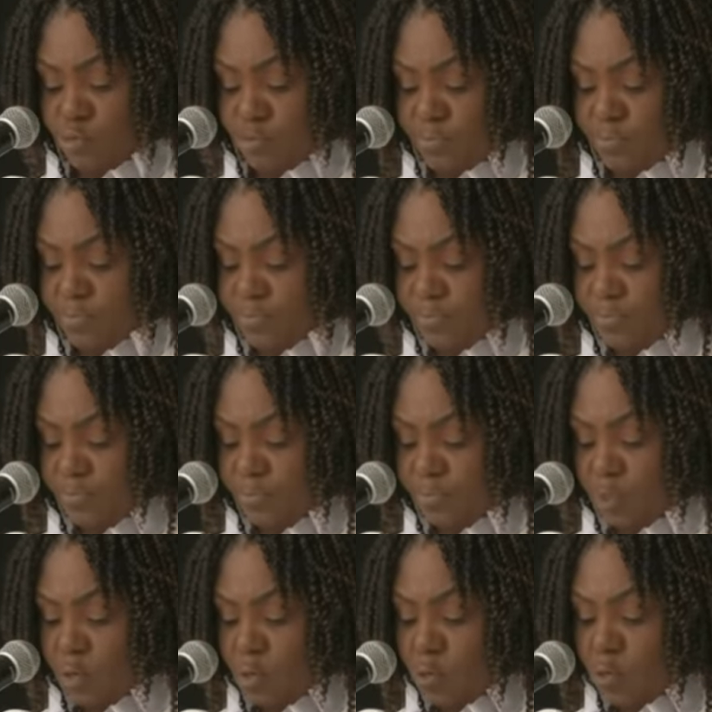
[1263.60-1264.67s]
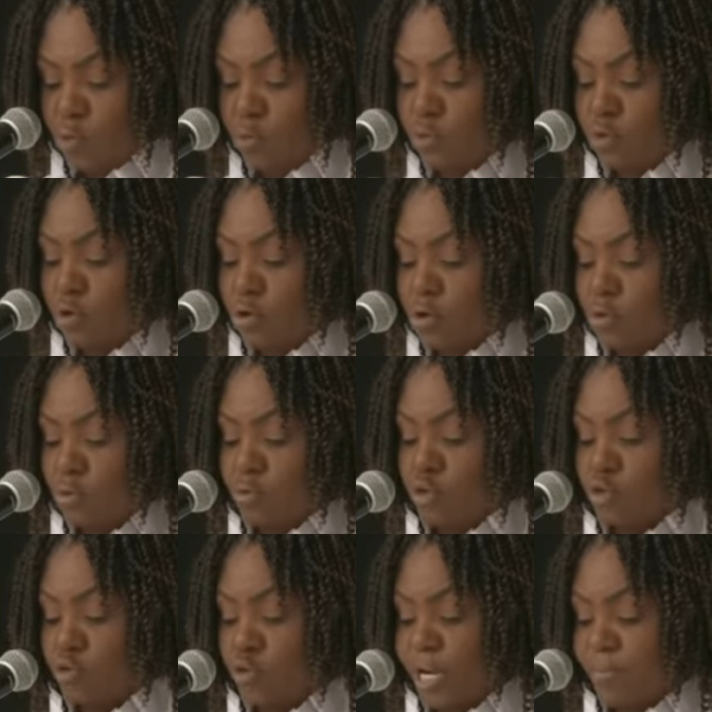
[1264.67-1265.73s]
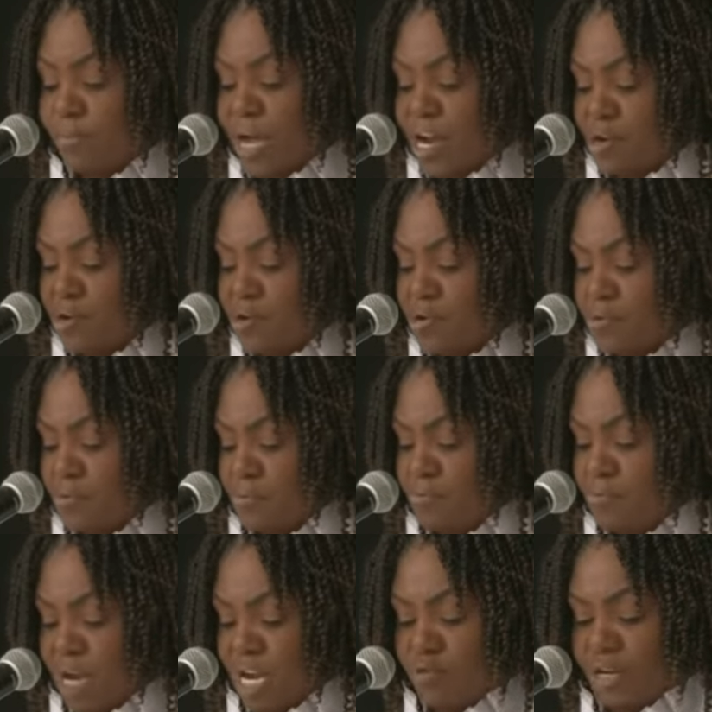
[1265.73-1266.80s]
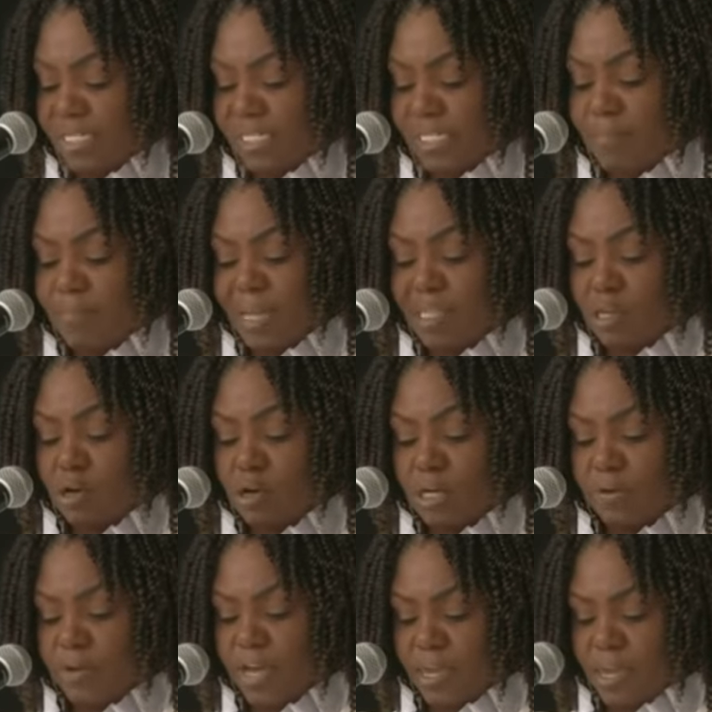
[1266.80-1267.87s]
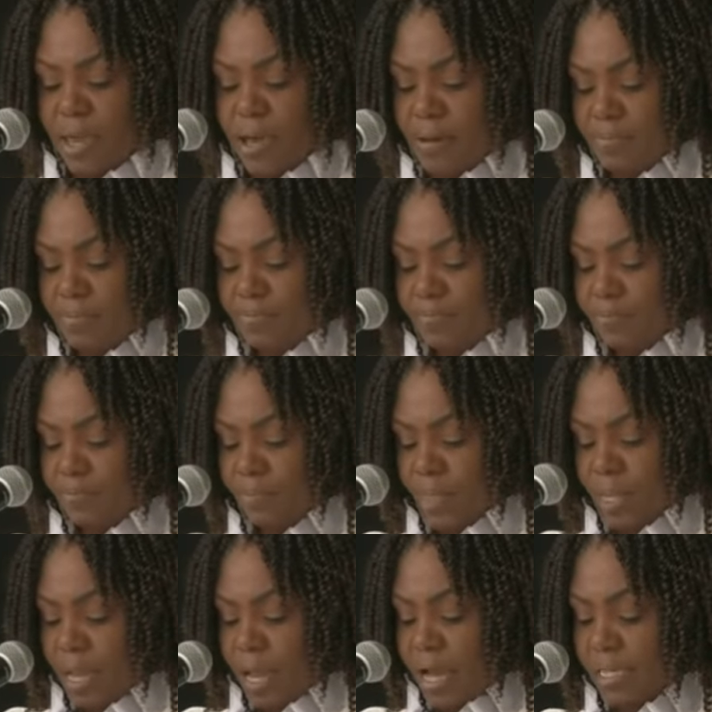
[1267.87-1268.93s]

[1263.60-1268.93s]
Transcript: world. Together with her brother, Manuel Zapata Olivella,